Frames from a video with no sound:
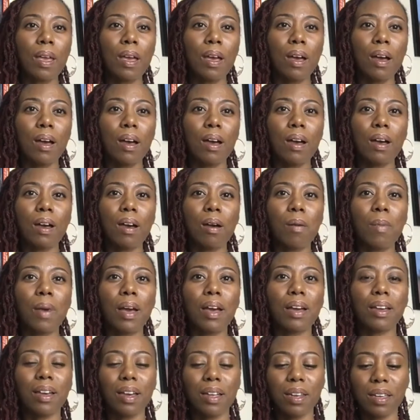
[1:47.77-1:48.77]

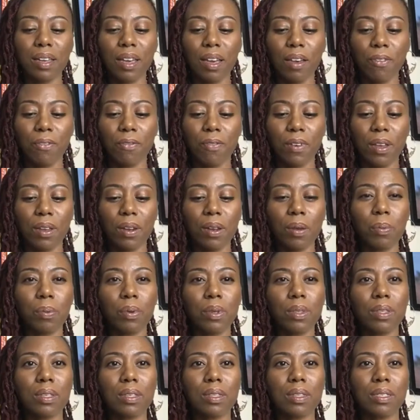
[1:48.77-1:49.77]
I kind of got fed up
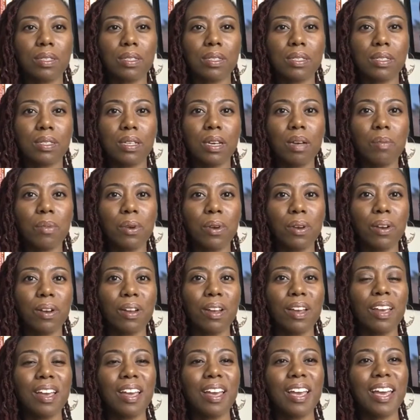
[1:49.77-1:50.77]
with it this summer,
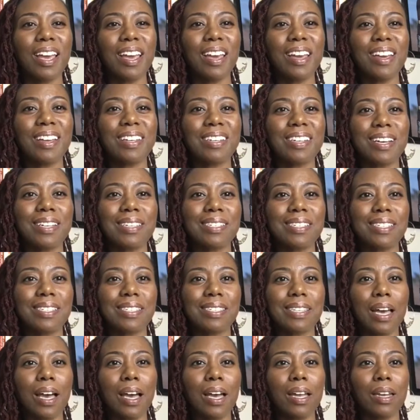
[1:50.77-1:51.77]
and I
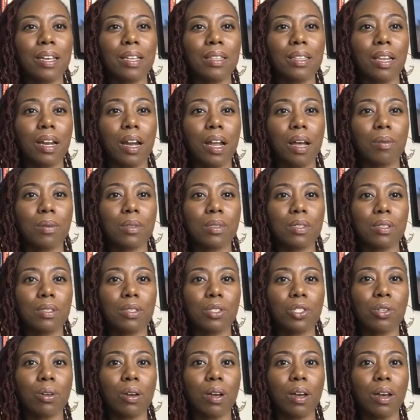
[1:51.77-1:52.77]
decided that I was going
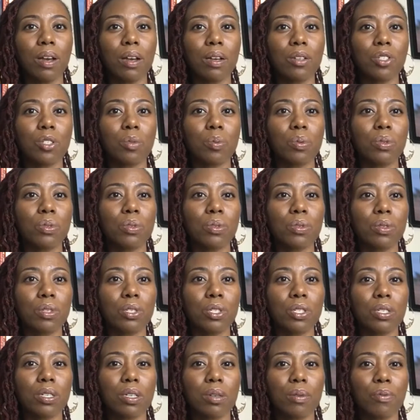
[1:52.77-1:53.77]
to try
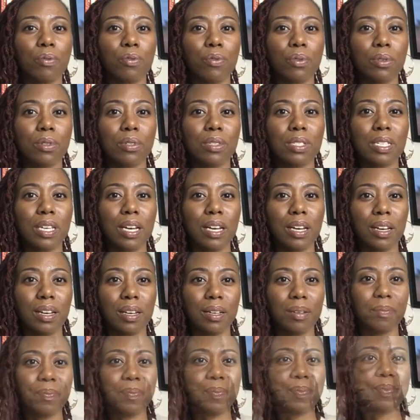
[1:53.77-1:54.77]
entrepreneurship full
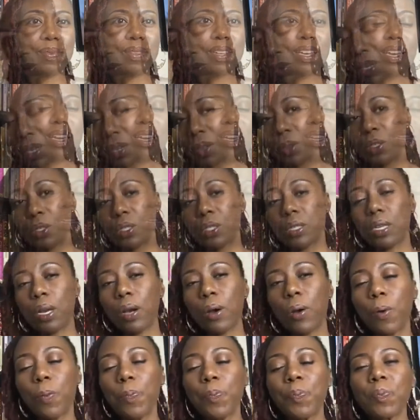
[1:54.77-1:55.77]
time. And
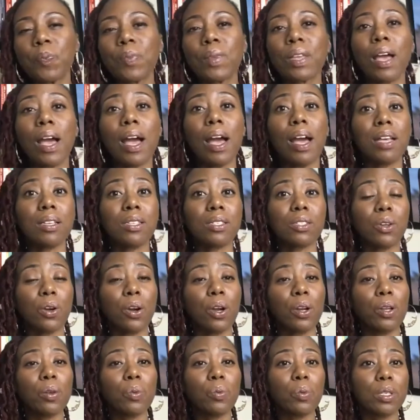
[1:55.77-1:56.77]
so I
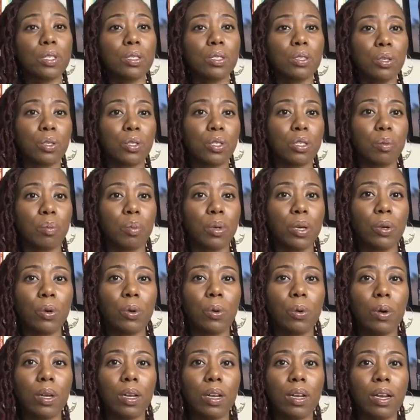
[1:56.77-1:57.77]
started researching
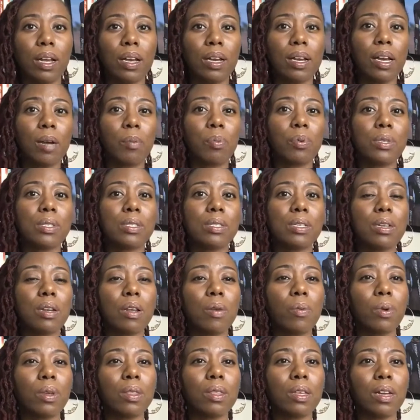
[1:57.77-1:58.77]
Bitcoin, and I got
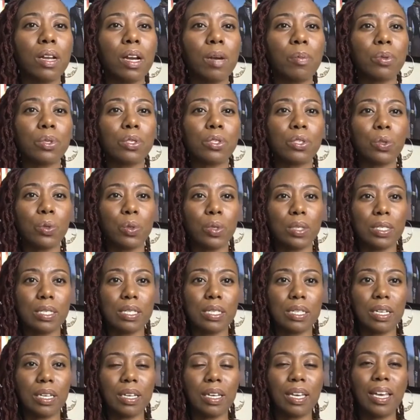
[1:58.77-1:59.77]
presented with an
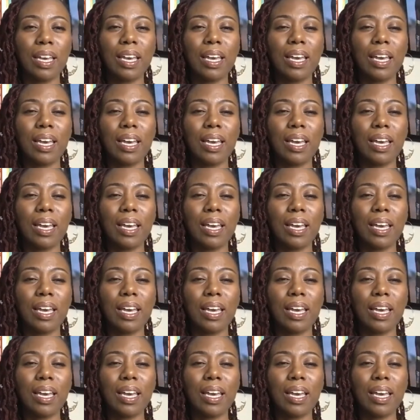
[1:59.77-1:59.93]
opportunity.